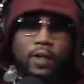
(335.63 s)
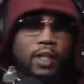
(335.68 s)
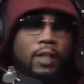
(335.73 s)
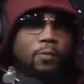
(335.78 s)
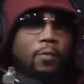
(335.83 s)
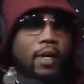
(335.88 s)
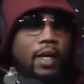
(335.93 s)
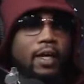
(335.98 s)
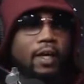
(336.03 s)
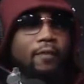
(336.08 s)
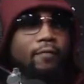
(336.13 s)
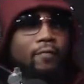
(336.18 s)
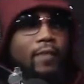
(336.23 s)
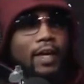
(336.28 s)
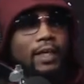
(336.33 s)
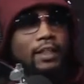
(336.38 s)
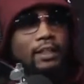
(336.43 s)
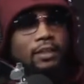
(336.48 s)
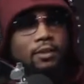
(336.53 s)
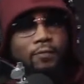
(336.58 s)
want to
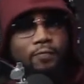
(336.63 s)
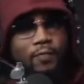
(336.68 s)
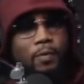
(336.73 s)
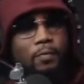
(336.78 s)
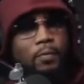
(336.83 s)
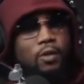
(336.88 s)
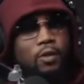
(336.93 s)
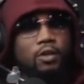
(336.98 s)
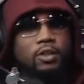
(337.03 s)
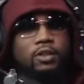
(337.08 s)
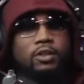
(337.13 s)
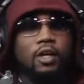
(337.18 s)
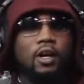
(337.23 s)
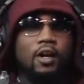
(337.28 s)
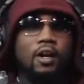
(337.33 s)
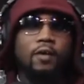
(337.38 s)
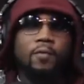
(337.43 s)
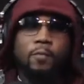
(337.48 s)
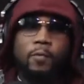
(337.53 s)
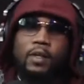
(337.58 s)
invest, you feel me? You're gonna start
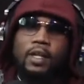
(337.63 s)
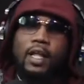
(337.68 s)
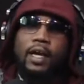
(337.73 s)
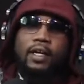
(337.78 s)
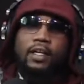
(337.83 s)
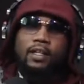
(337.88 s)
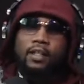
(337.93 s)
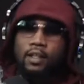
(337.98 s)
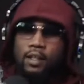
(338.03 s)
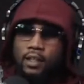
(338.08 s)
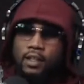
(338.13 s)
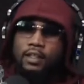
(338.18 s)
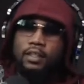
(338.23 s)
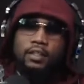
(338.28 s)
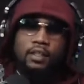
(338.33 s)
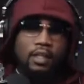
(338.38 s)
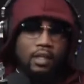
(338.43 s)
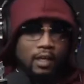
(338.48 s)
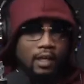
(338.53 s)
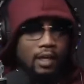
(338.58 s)
off with like a little
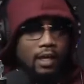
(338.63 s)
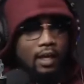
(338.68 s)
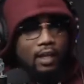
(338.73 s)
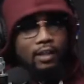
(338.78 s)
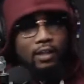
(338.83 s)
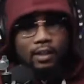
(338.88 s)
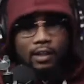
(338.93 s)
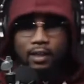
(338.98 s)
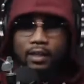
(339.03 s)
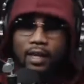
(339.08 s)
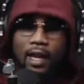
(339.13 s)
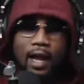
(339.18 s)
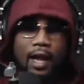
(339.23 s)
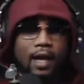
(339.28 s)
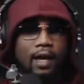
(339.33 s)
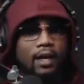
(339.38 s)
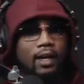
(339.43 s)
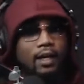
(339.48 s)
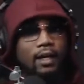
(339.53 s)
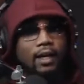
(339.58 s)

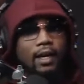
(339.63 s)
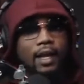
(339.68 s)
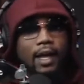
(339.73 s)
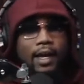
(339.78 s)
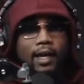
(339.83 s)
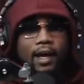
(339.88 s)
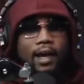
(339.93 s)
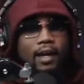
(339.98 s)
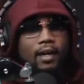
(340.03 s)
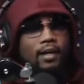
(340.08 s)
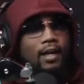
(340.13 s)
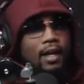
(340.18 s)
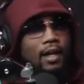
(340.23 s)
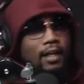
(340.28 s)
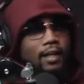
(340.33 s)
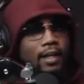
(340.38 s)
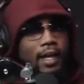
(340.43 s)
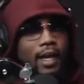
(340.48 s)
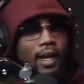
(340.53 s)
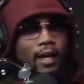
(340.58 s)
$900,
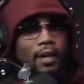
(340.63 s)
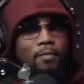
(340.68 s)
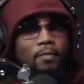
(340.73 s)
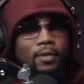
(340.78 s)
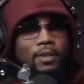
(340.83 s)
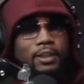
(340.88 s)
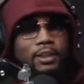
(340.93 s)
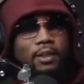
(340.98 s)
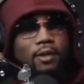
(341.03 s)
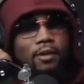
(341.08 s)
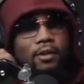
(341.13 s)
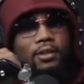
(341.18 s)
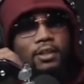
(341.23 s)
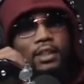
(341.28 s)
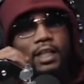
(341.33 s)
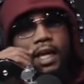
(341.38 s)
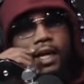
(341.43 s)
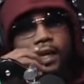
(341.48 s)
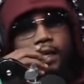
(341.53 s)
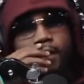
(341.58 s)
$800 camera. So it's
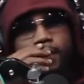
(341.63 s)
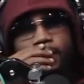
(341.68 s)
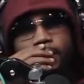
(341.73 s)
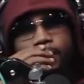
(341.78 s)
like